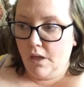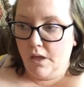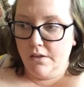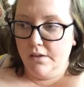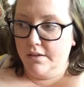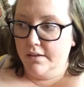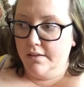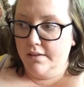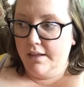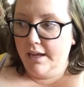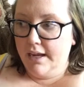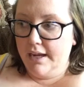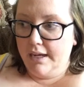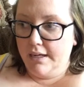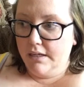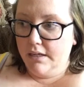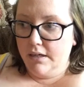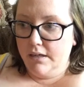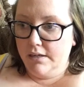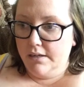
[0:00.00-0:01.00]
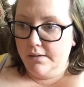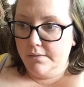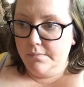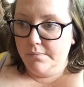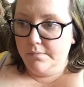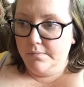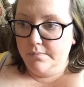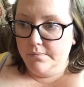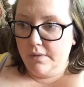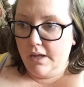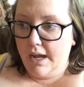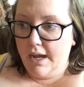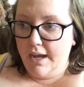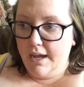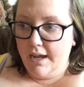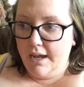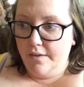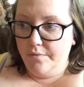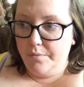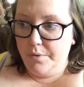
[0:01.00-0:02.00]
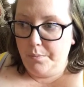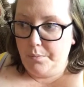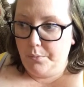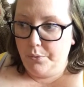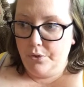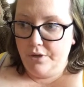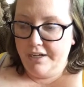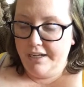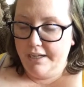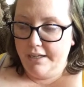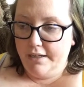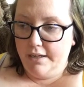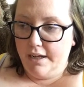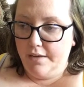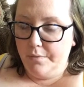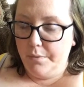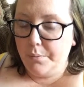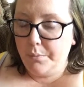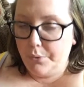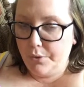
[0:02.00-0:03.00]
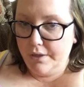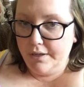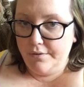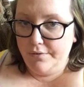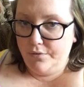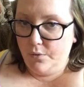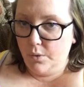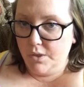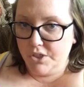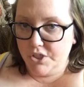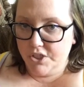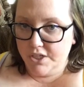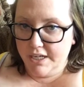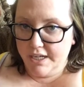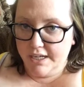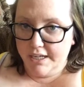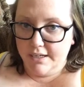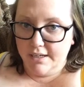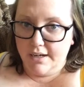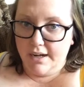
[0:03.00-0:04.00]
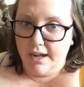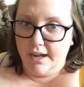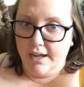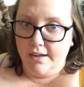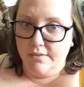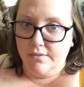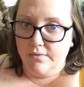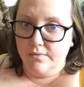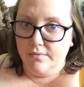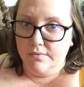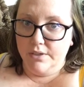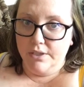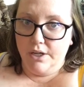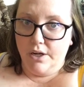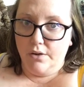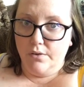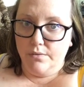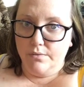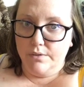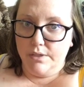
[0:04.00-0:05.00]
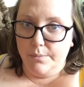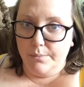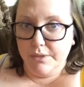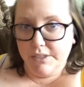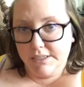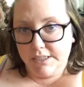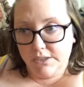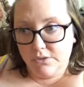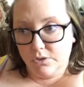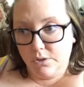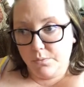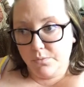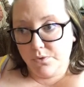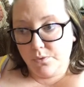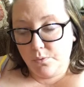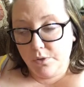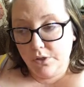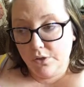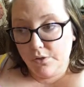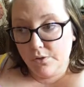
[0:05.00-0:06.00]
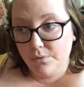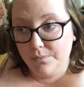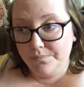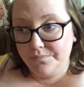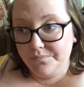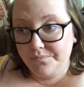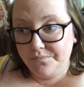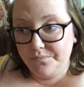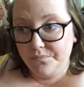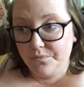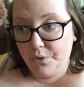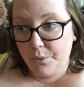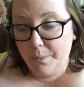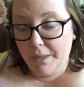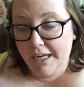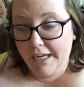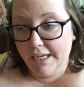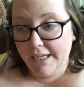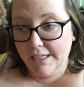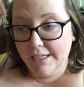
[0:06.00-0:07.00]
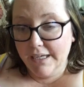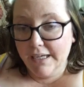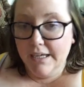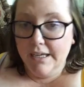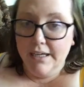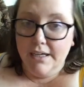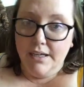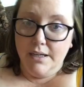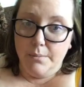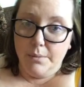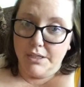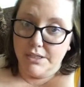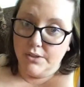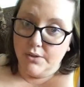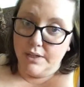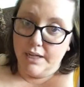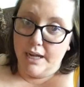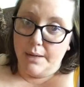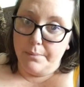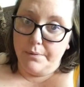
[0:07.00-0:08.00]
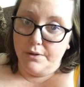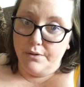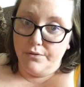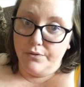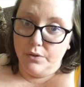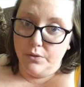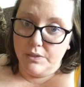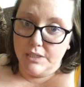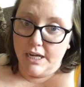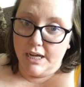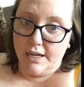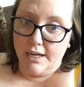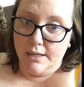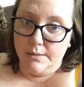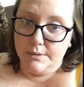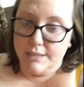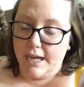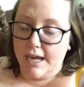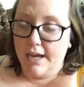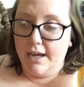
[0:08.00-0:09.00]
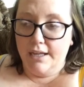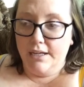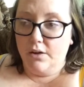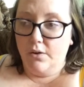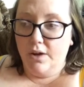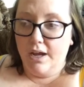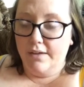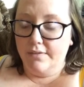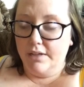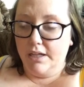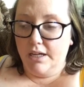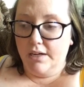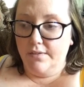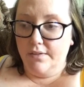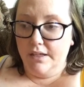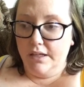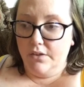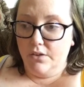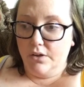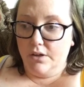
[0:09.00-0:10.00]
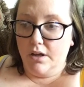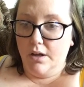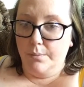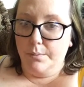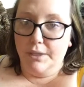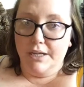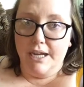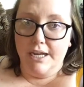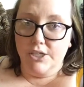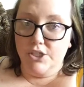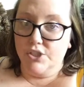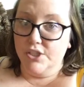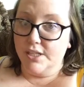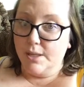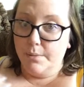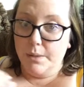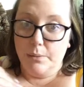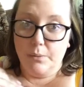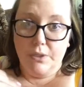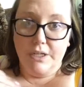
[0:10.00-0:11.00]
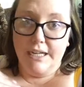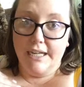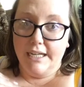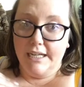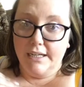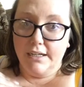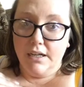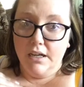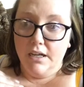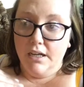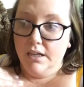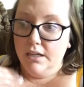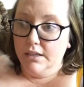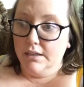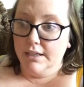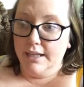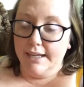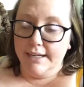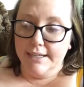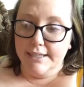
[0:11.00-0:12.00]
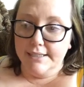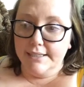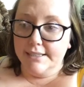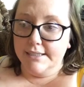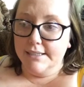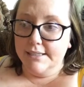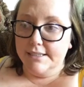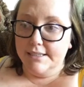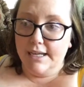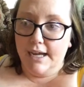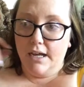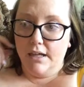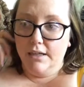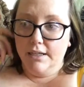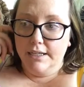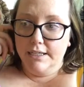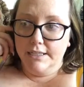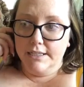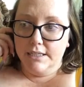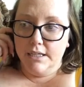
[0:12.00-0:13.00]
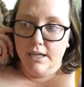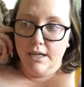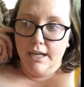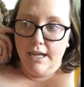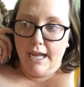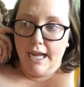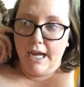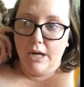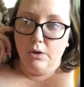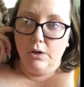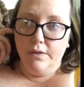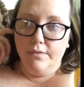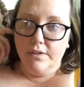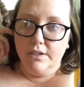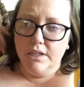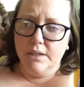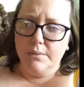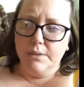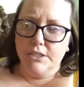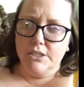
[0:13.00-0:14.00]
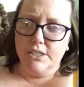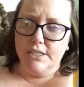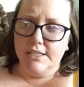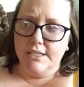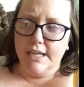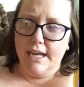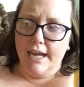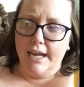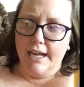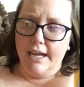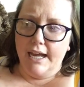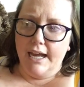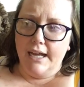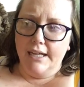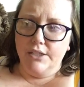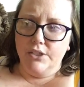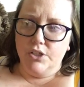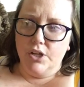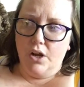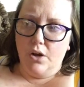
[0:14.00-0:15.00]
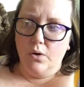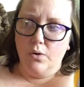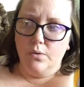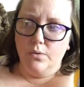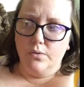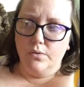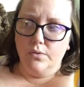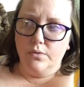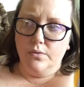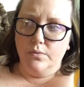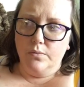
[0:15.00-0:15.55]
than that, I've been pretty fortunate. Dumping syndrome is real for me, but it's only happened a few times. I don't have a lot of the other complications. I'm able to eat lettuce, salads. However, let me just say, I don't